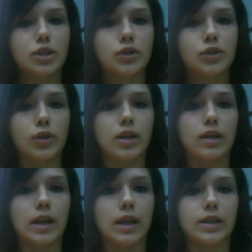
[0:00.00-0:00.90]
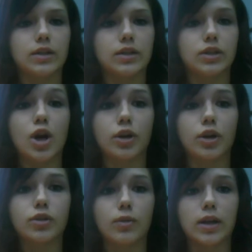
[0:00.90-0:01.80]
so then it doesn't
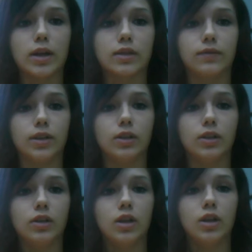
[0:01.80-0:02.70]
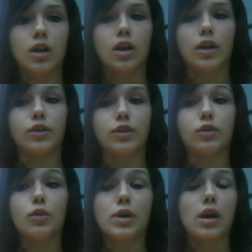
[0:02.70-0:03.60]
touch the rest of it.
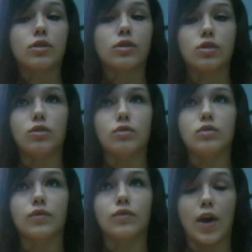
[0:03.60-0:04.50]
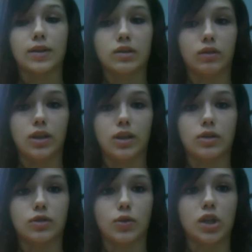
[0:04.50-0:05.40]
You can also use
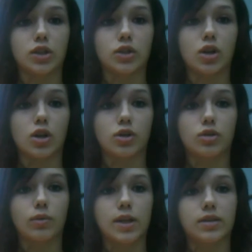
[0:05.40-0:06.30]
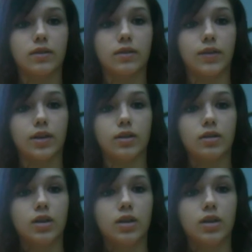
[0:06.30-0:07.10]
Vaseline so it doesn't touch the rest of it,